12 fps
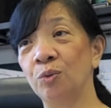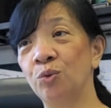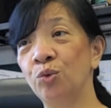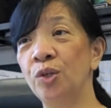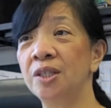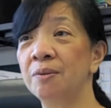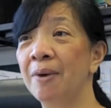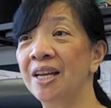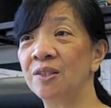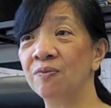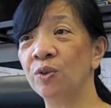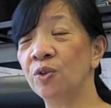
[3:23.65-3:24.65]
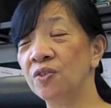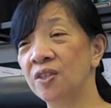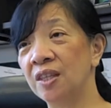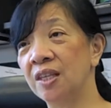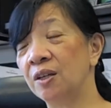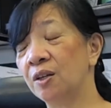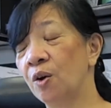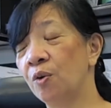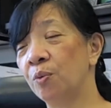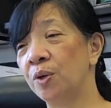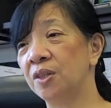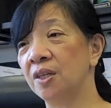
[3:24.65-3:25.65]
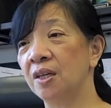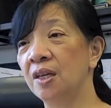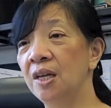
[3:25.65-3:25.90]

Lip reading: treat the mice first and then go with the